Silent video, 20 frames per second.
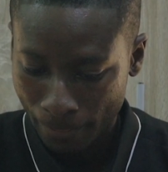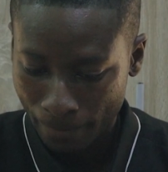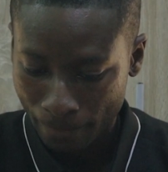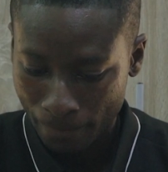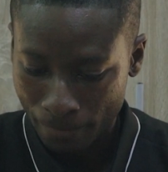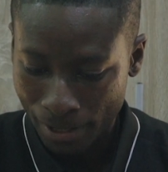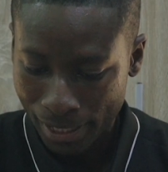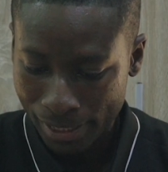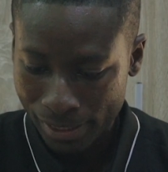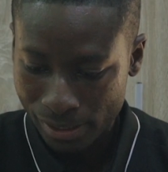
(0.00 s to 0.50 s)

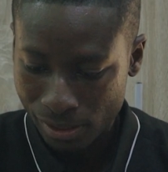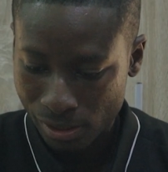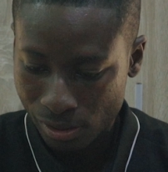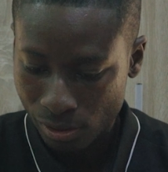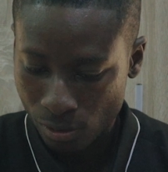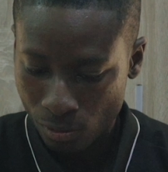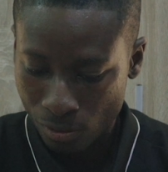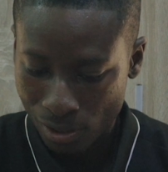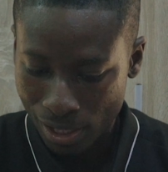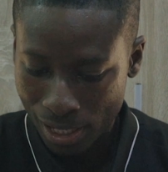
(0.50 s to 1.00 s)
right?
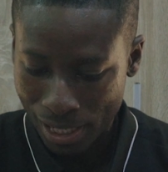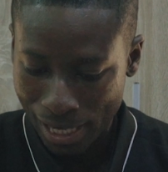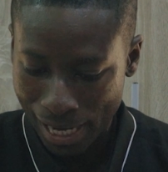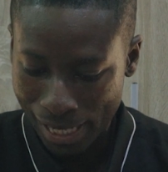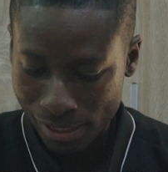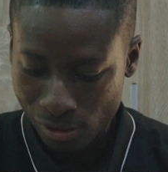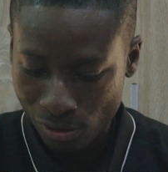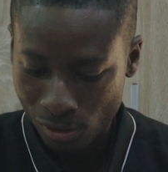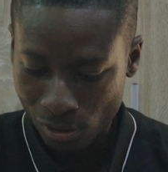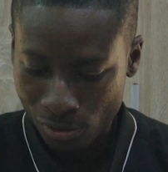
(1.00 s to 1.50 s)
So
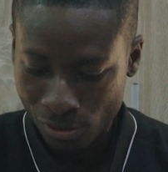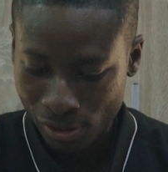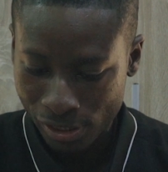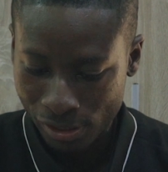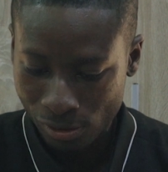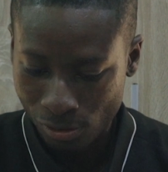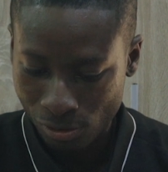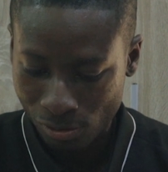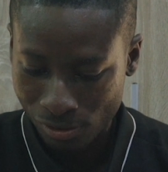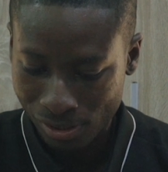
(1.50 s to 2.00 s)
I do not need
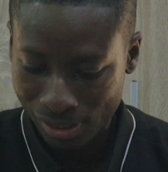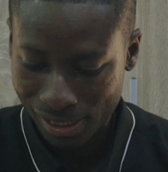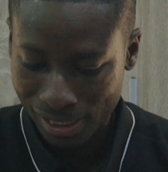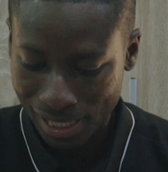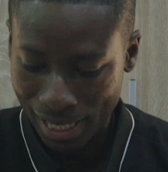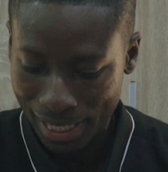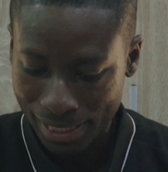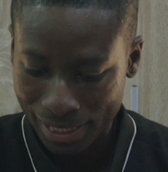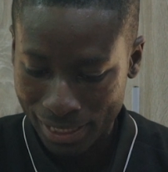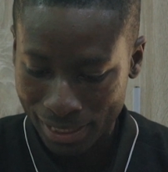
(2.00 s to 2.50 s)
to
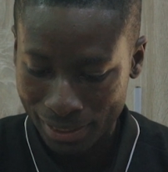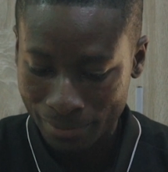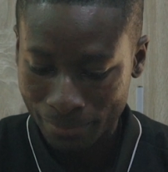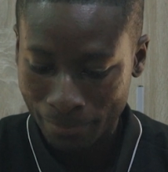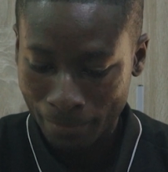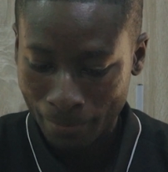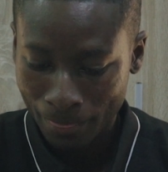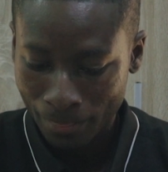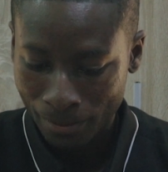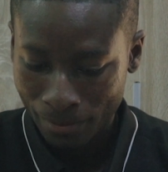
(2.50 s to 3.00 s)
sign in,
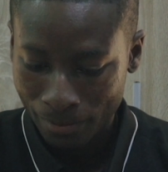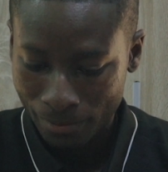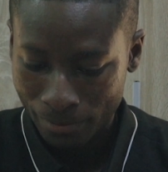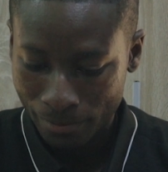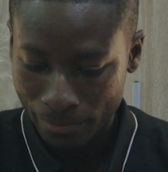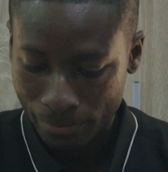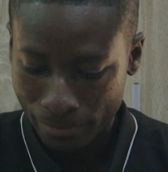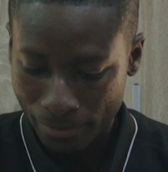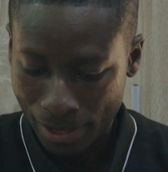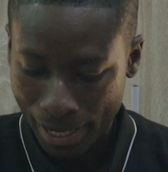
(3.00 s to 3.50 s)

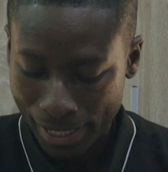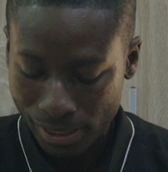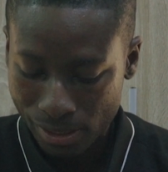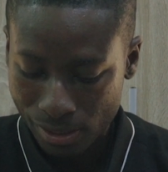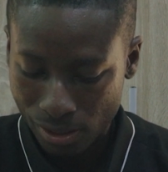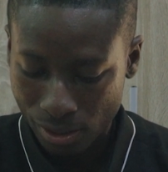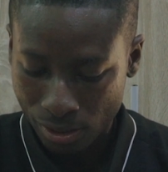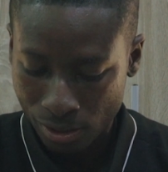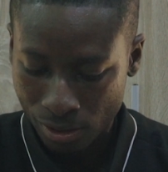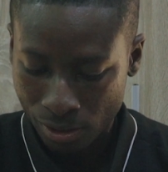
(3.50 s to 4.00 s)
right?
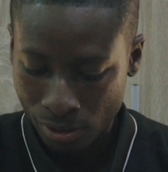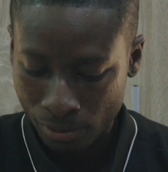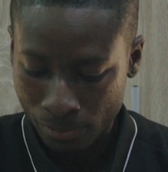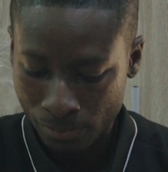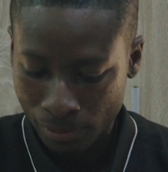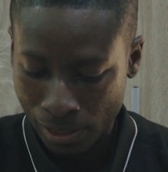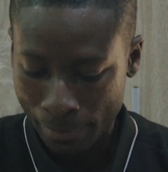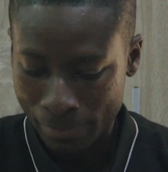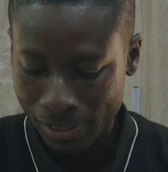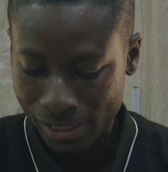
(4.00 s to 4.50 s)

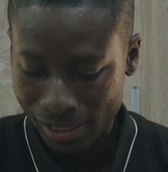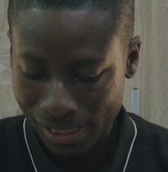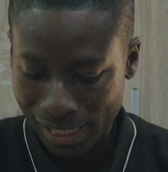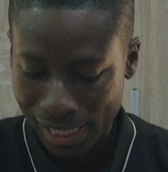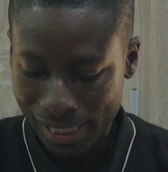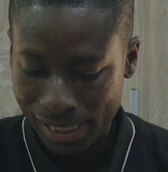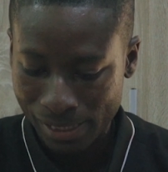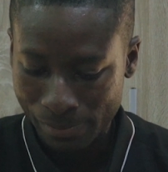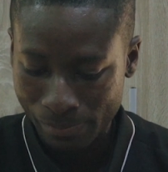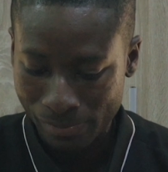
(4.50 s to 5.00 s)

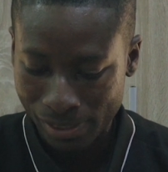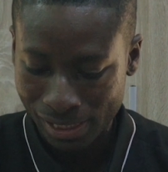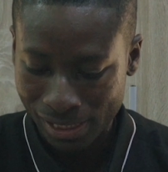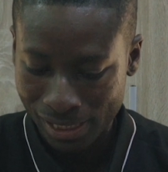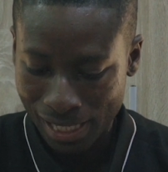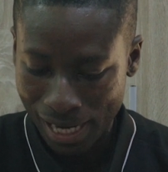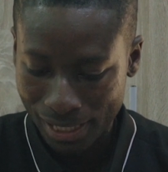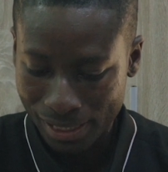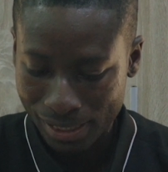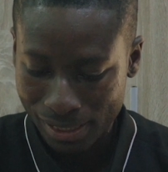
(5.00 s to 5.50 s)
Sign in means
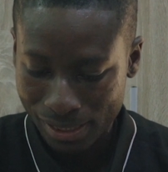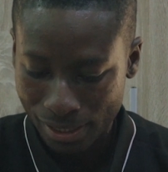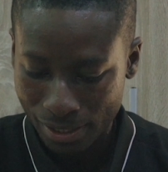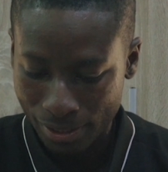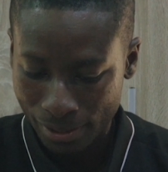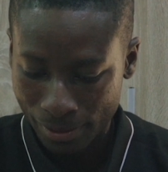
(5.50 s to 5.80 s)
that